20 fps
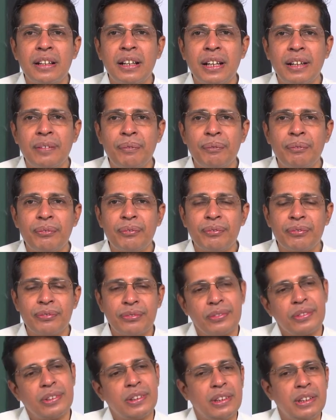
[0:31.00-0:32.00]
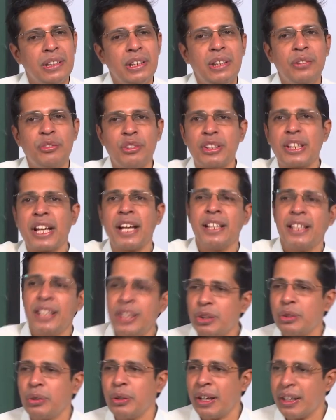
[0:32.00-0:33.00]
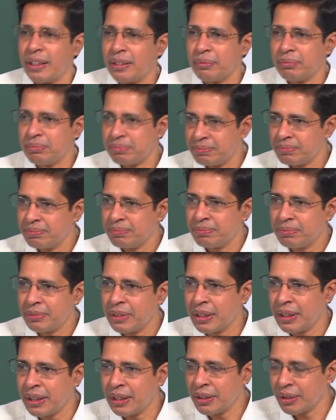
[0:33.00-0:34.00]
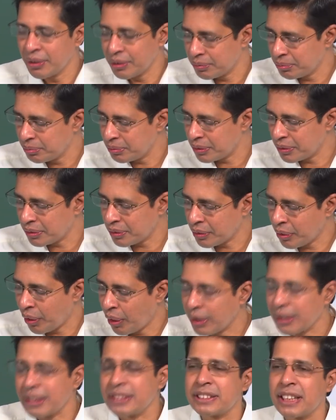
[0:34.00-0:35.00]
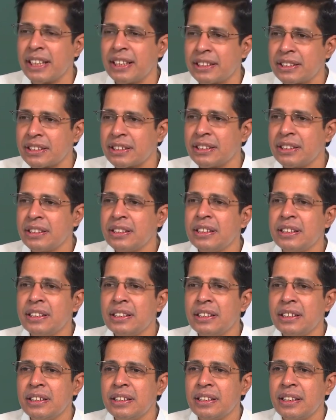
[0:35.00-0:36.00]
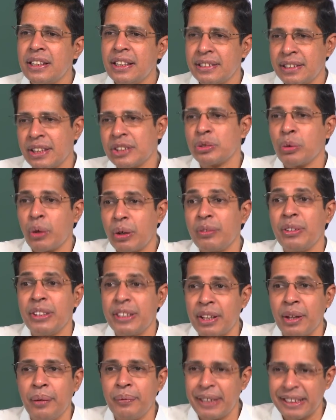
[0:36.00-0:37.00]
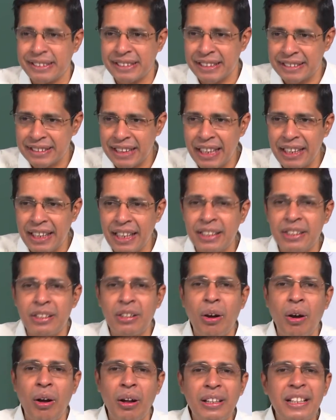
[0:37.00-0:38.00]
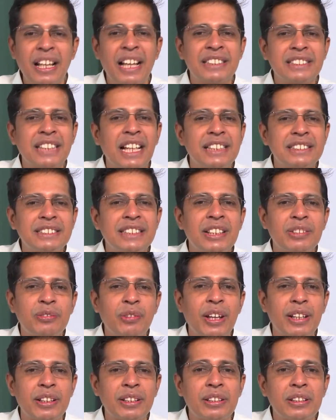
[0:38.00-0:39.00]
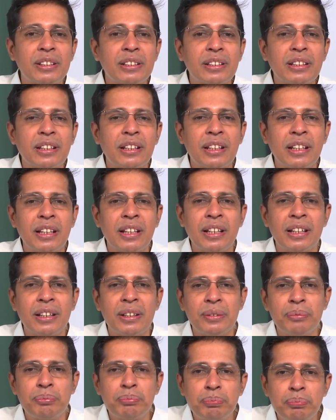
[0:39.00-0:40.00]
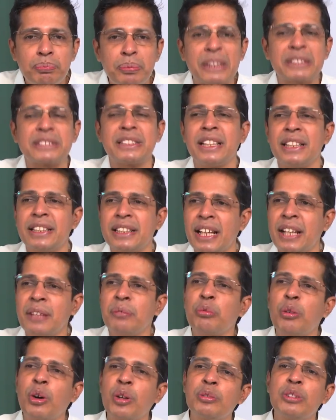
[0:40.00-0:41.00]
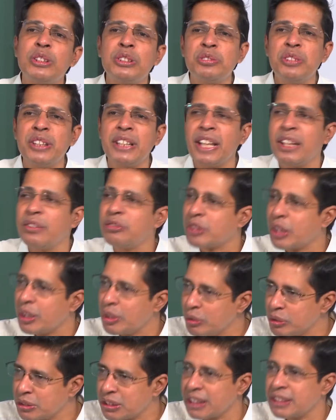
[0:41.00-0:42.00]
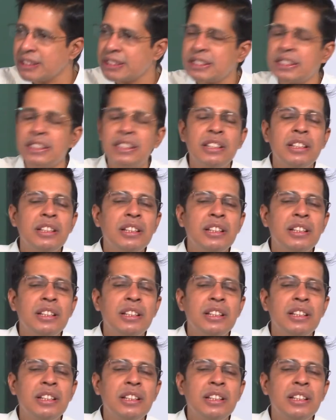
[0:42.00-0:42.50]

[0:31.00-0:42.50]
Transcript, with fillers: Um, if it can lead to a uh, you know wrong result, and that's what we termed as hazard. And all the hazards that were uh, present and for which we gave solutions